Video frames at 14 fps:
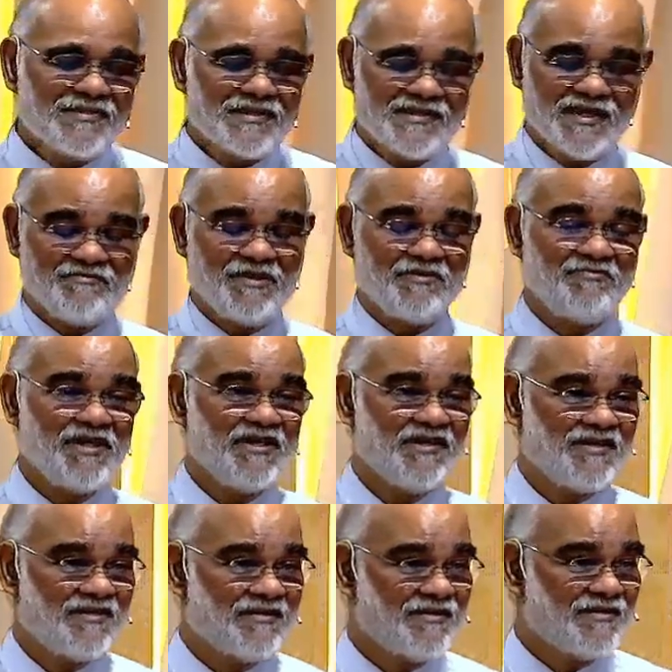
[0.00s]
that they may
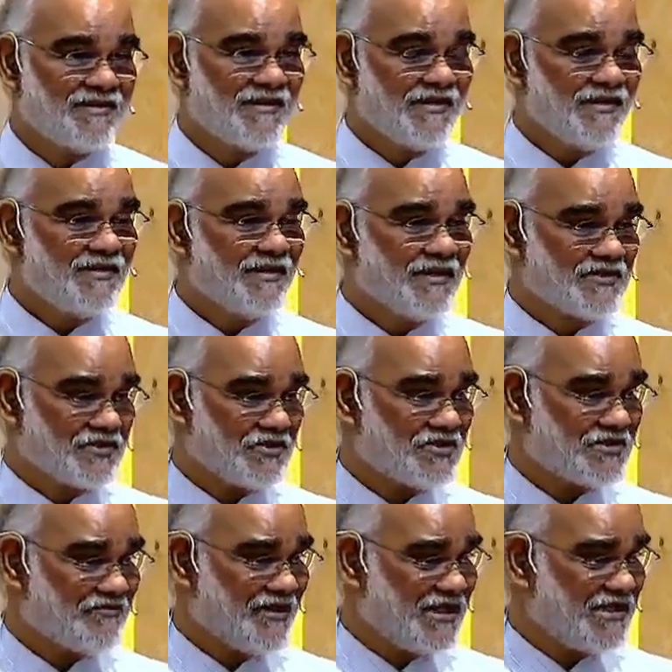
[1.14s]
be a
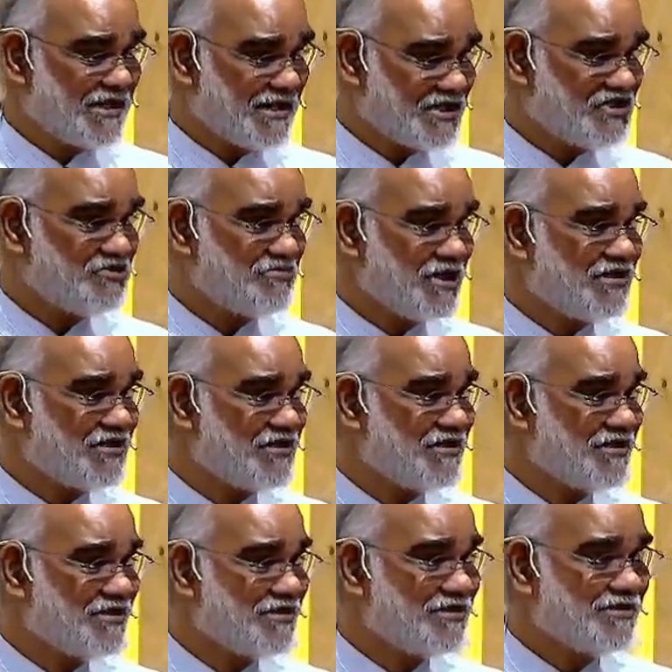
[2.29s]
source of encouragement
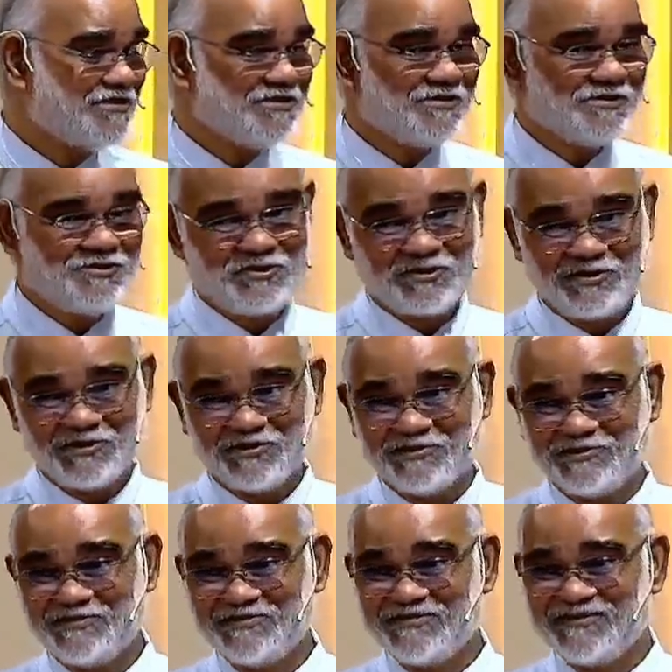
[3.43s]
to you.
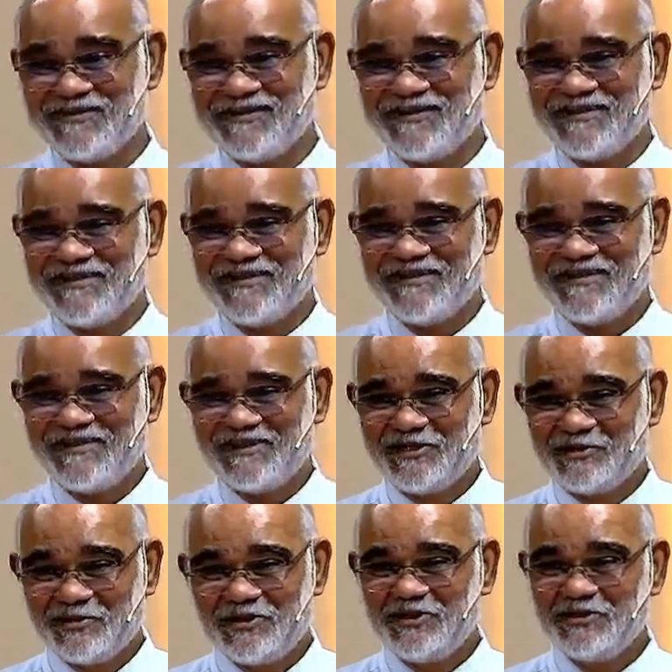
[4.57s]

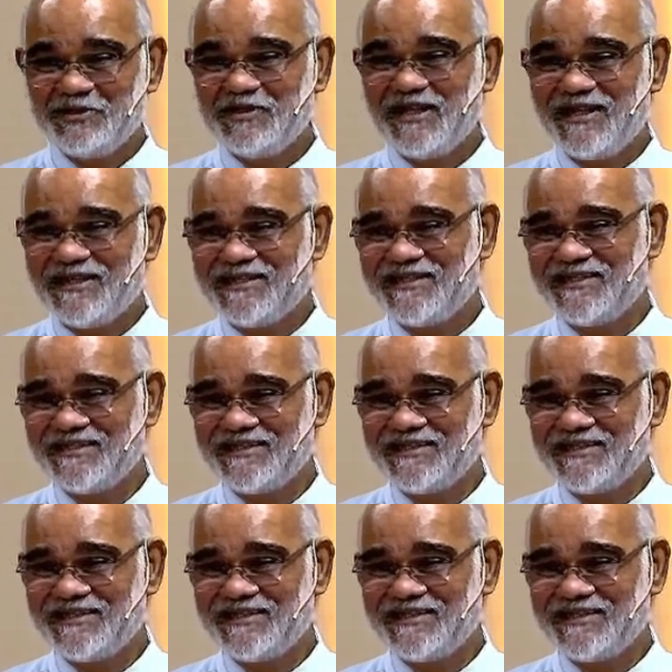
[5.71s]
Would you do that?